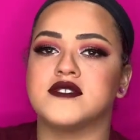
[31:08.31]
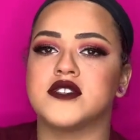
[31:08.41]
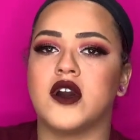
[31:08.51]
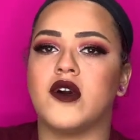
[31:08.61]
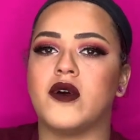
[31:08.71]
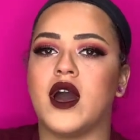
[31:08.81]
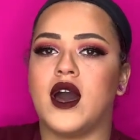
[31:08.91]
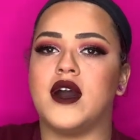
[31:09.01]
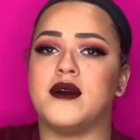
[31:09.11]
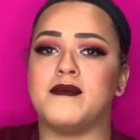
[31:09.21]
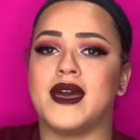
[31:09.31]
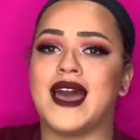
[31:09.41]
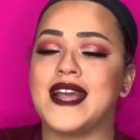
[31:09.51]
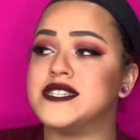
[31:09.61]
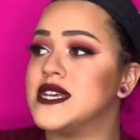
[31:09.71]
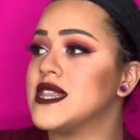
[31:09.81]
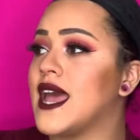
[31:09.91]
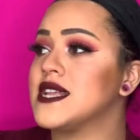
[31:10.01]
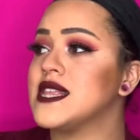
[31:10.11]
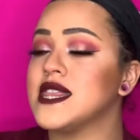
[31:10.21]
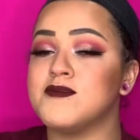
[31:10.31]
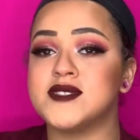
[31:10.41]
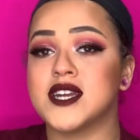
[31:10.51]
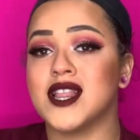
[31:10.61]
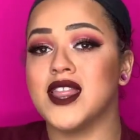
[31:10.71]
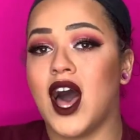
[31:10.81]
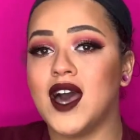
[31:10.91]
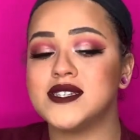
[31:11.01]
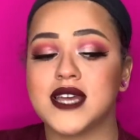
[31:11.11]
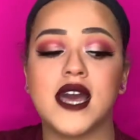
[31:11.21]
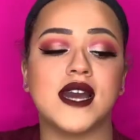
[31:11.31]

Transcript: So I did like the lipstick a lot.